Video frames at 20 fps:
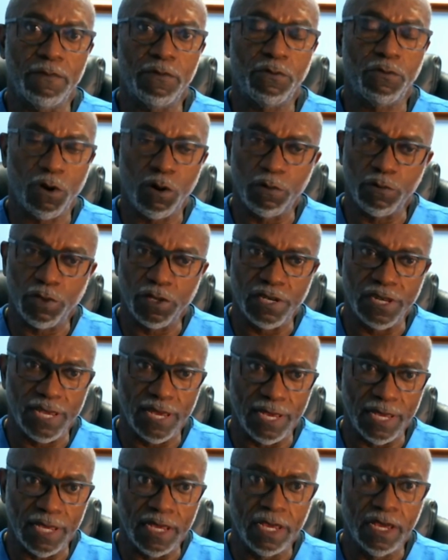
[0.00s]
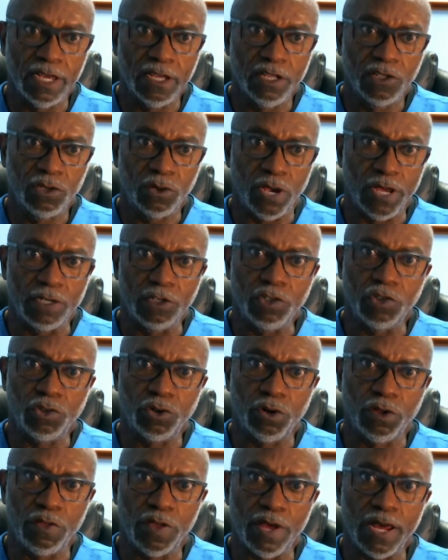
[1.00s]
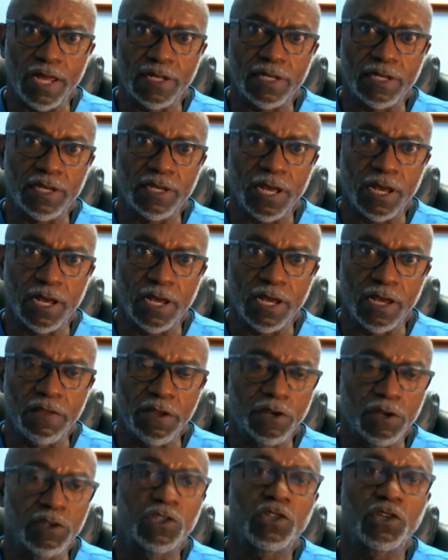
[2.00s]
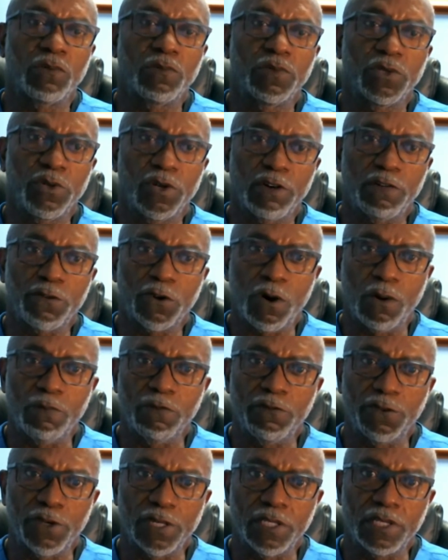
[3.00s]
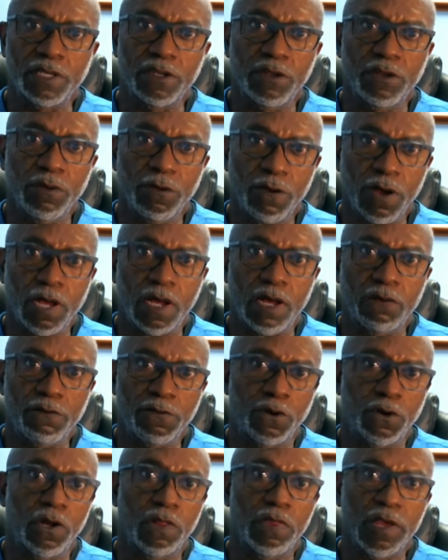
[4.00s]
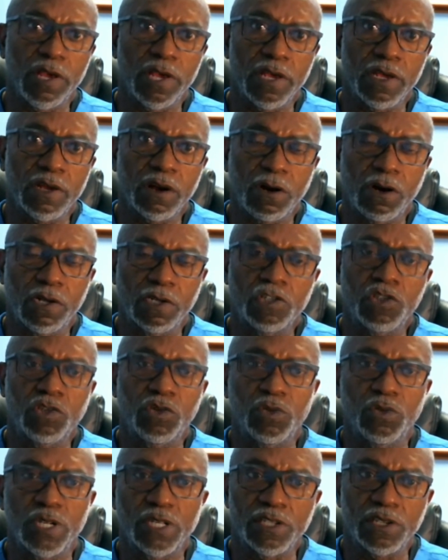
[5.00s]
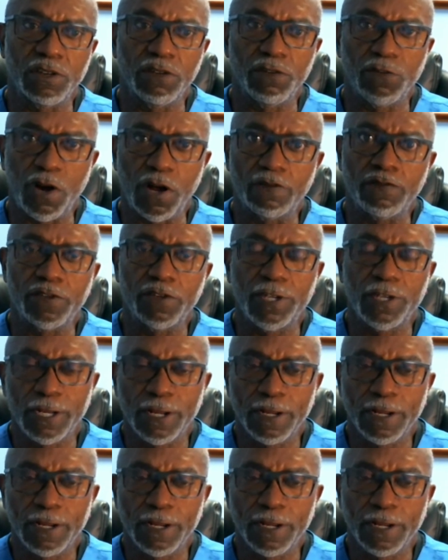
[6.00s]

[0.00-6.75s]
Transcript: throughout the day to ensure that there's some degree of comfort for all the students involved.